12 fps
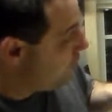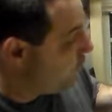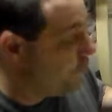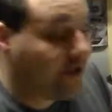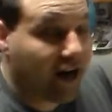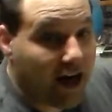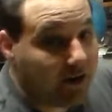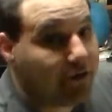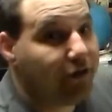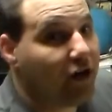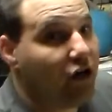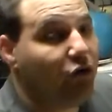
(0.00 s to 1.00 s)
You get
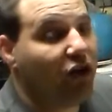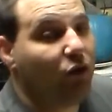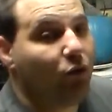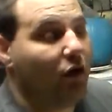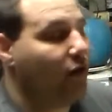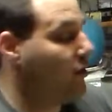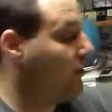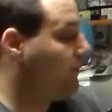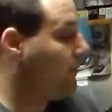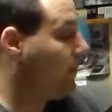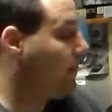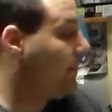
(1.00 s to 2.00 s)
everything you get with it,
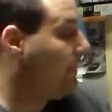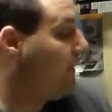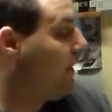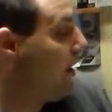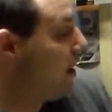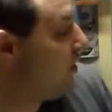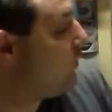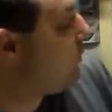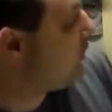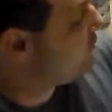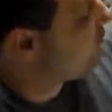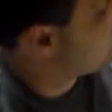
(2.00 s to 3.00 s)
and then you get